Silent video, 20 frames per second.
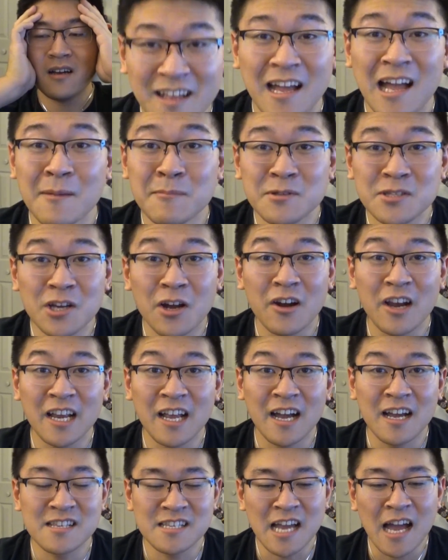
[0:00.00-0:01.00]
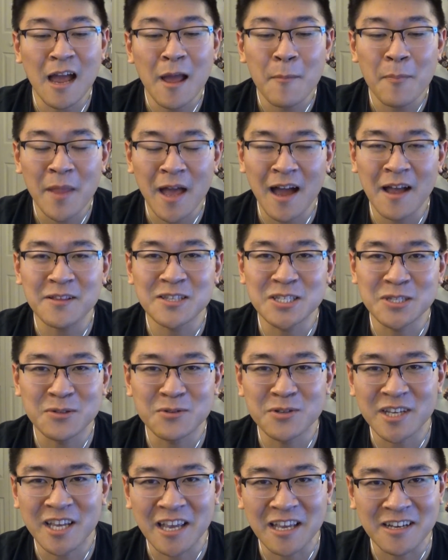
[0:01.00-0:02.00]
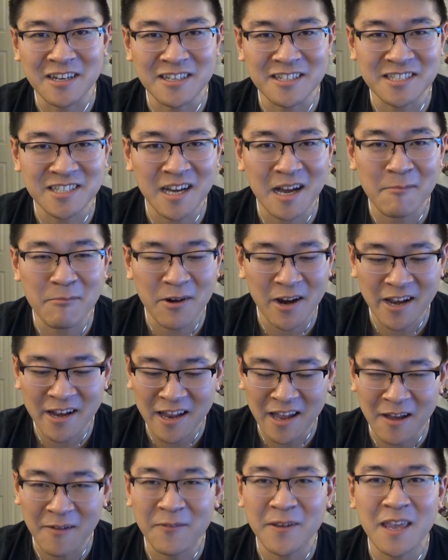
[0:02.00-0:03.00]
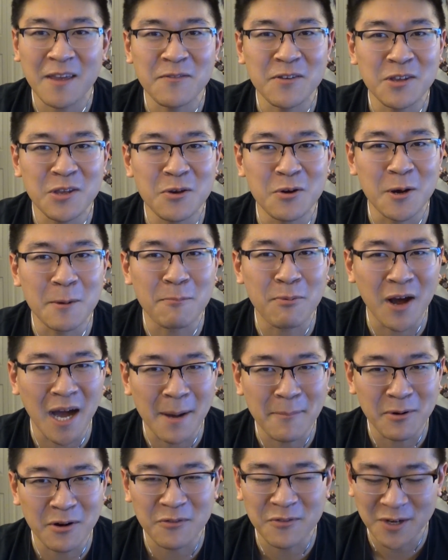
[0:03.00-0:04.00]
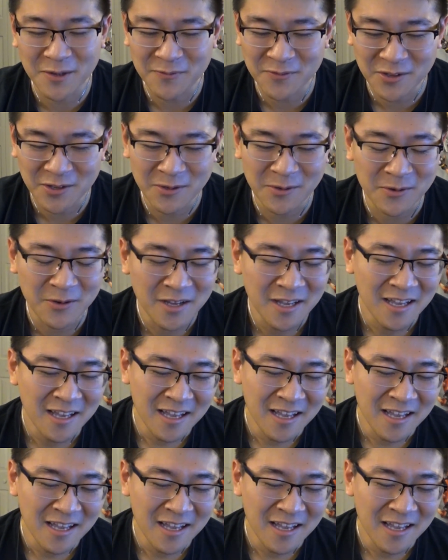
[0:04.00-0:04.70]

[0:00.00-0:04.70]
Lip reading: I'm sorry, guys. I am not doing a good job right now of giving you a proper review.